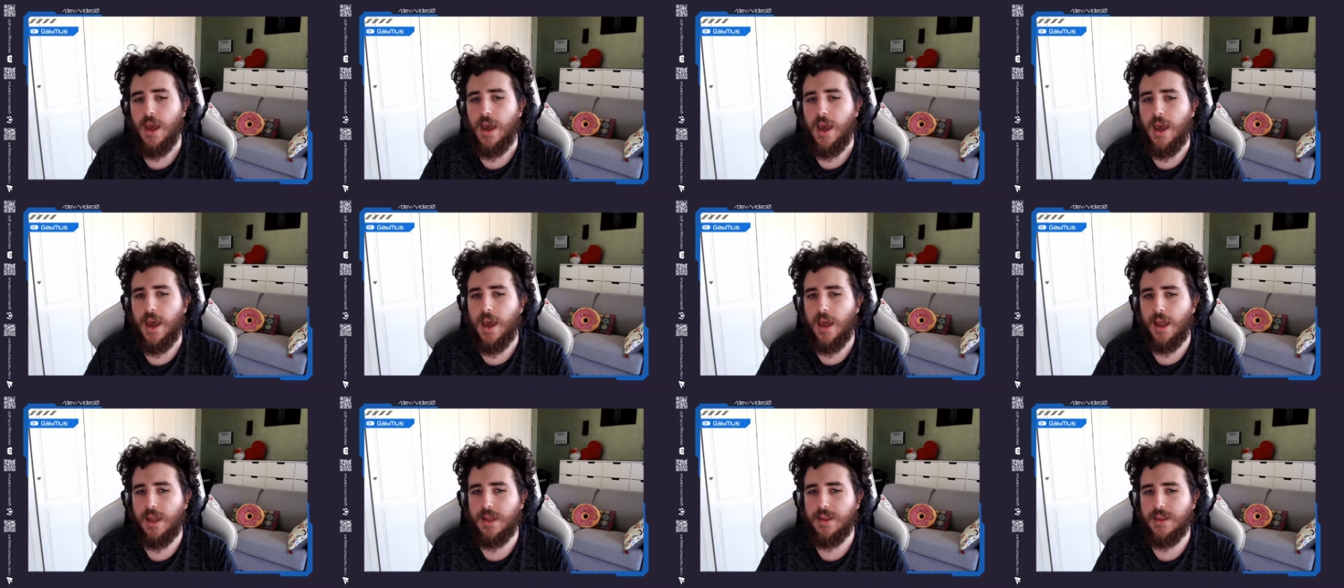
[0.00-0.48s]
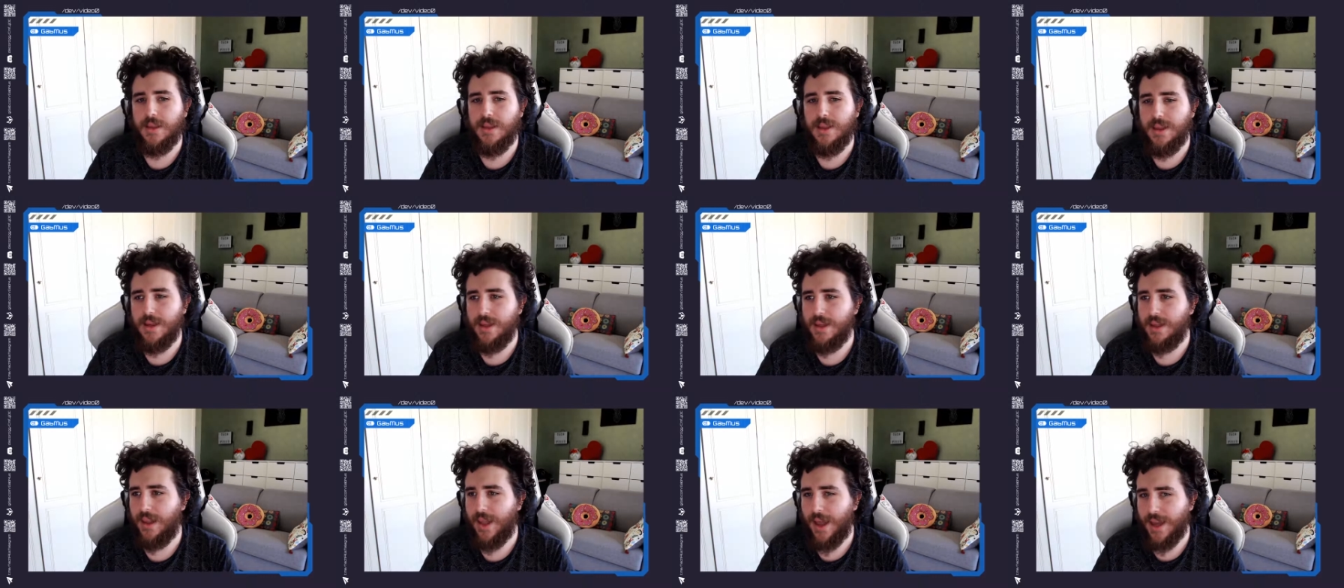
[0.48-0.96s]
And
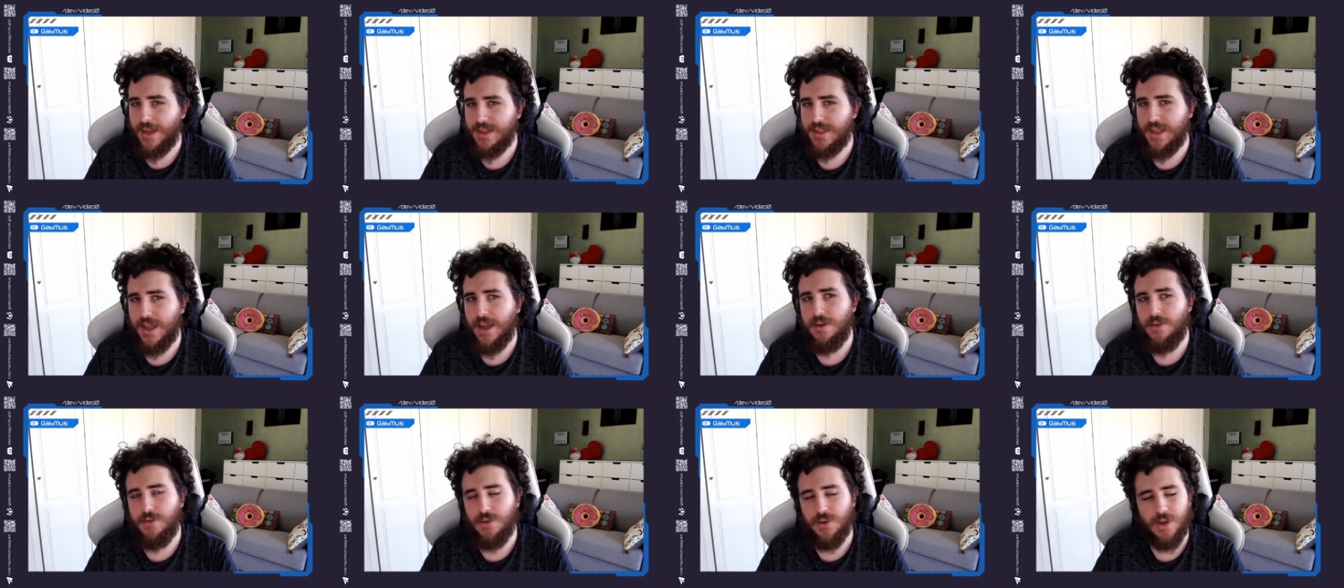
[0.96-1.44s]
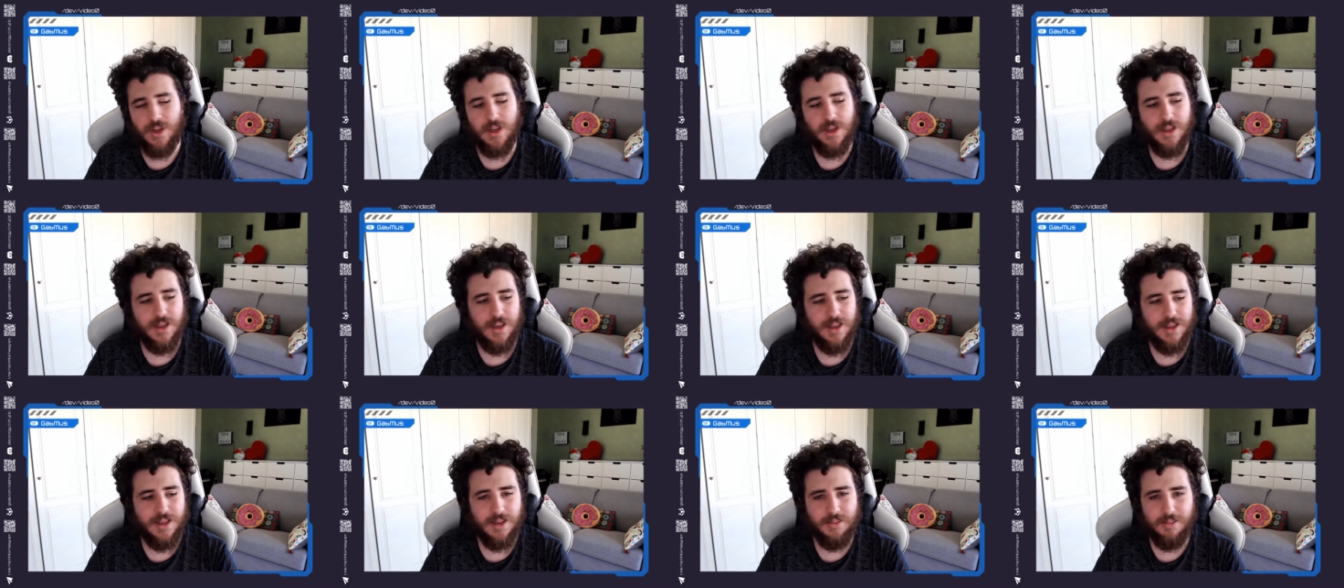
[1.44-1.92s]
the last entry
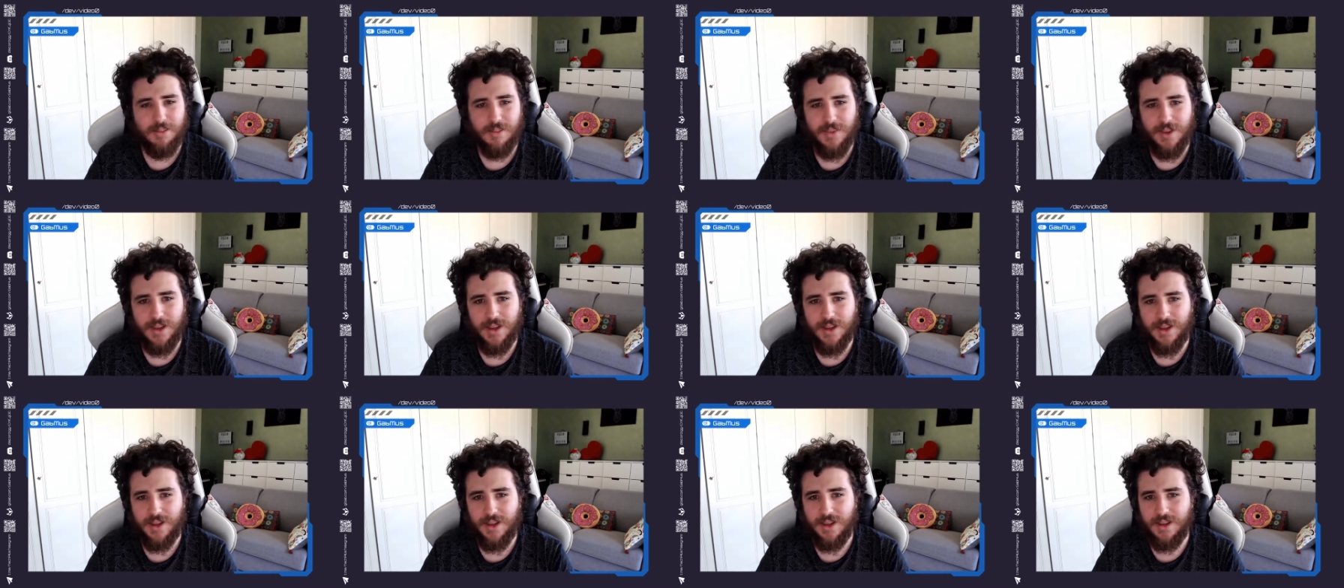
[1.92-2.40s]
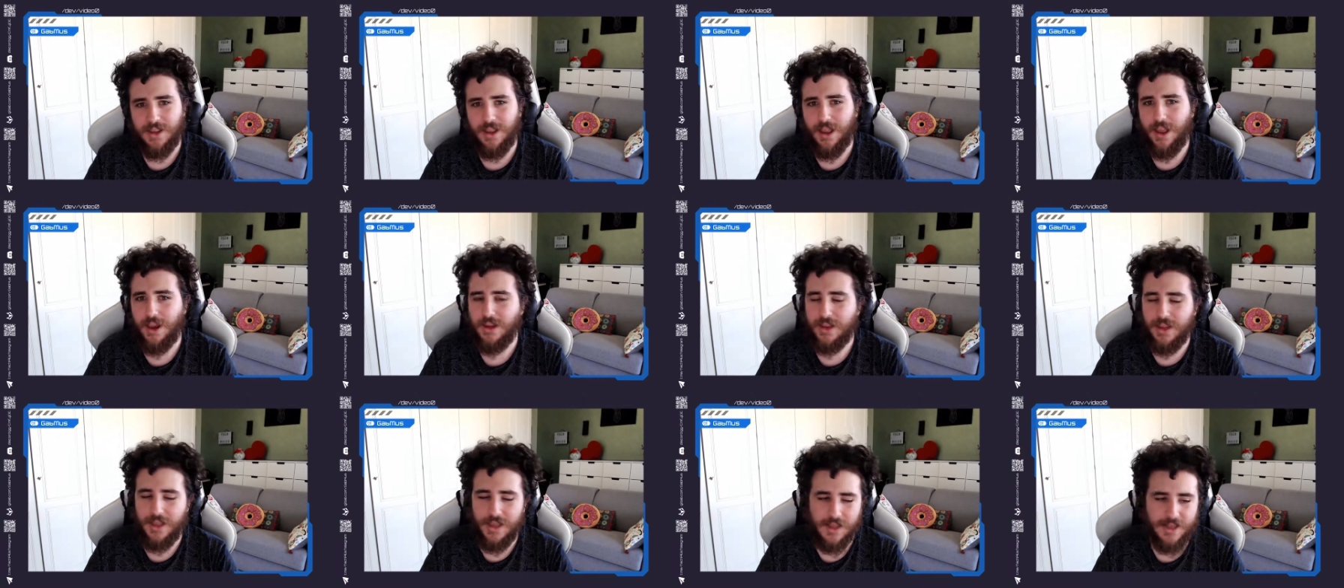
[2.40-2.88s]
in the
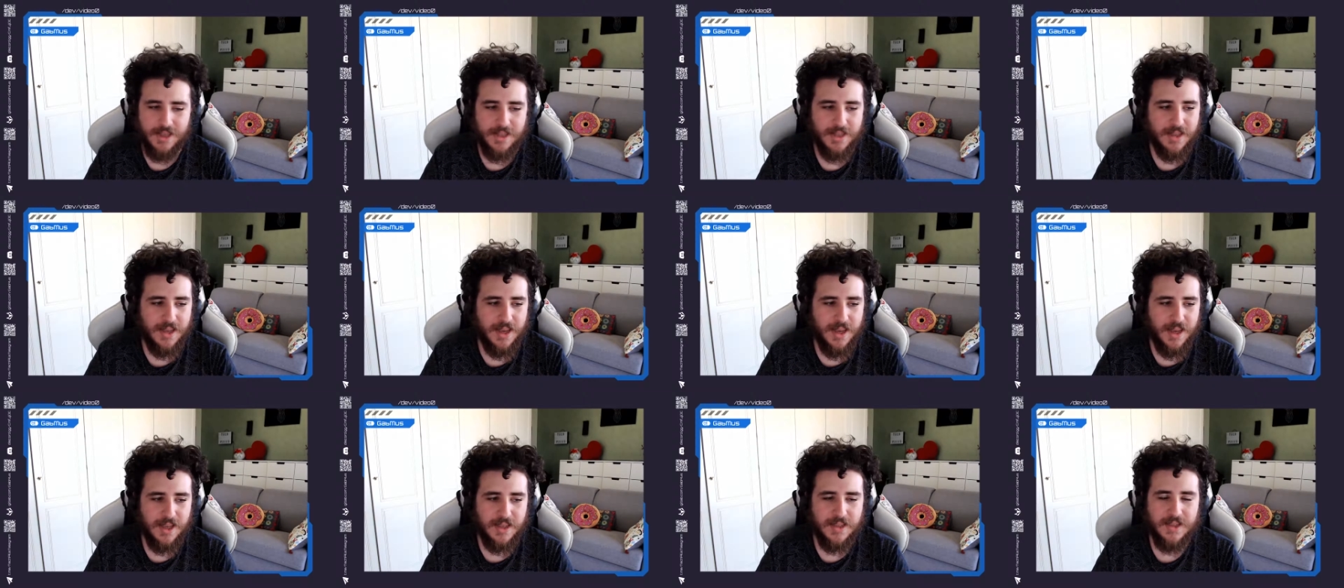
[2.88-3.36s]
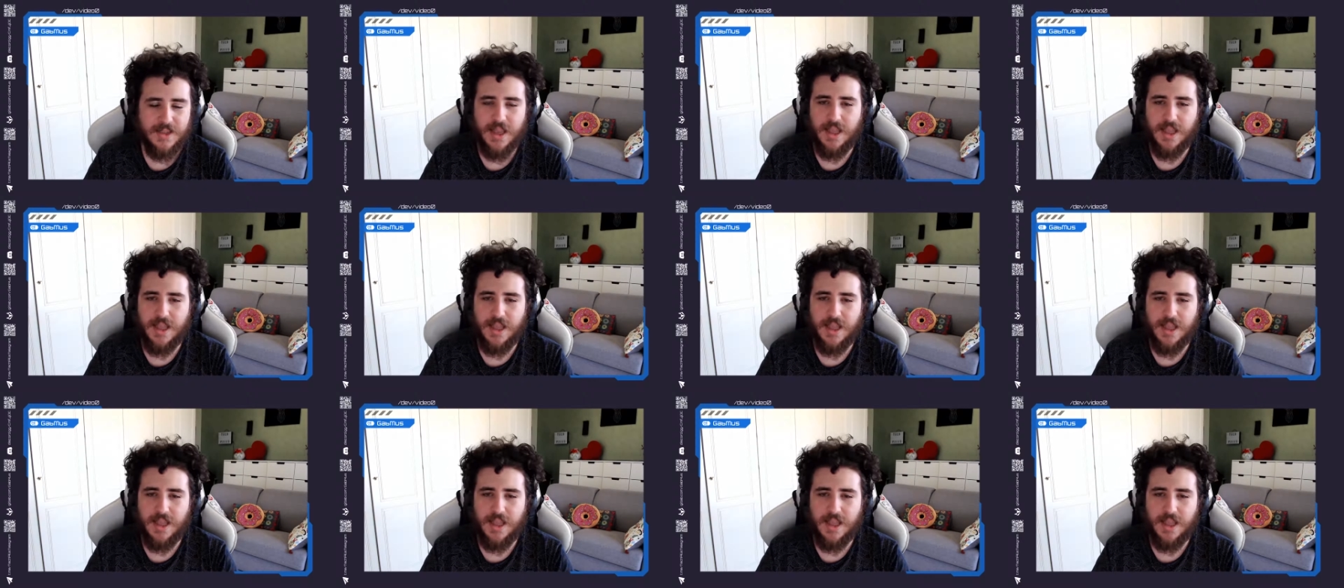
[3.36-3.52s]
long list is